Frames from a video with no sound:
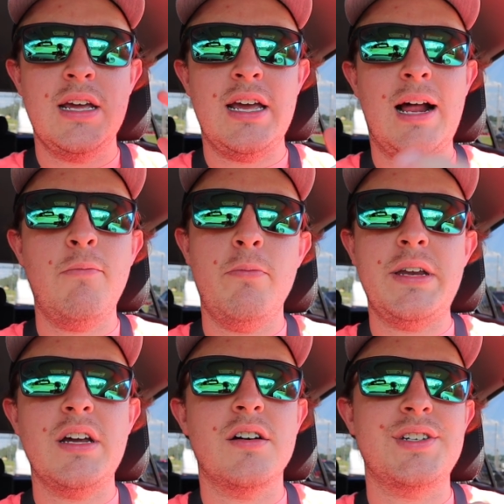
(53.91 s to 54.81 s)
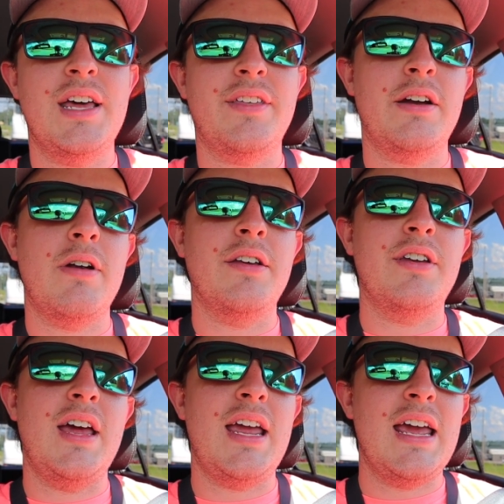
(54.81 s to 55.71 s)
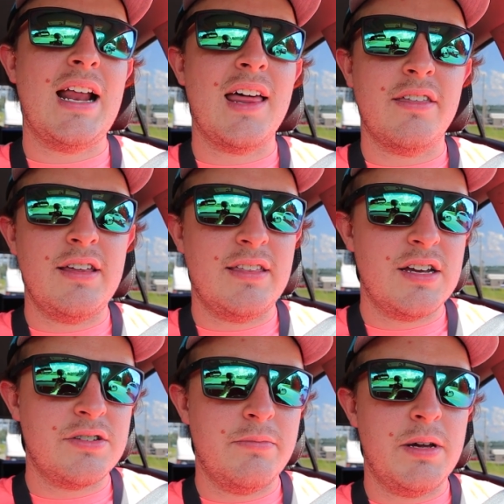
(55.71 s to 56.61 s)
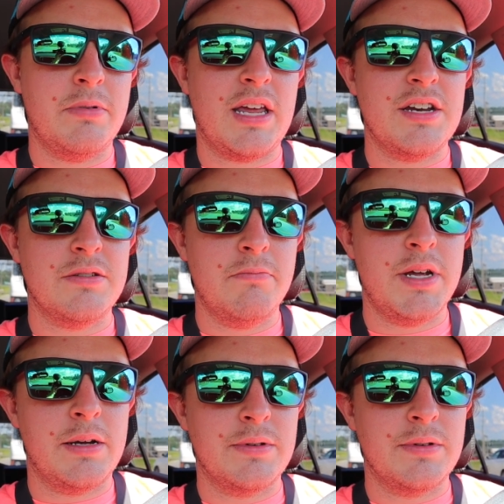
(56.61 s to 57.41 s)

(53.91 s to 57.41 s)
and I'm gonna be tossing that thing around today and I think that should be able to catch some big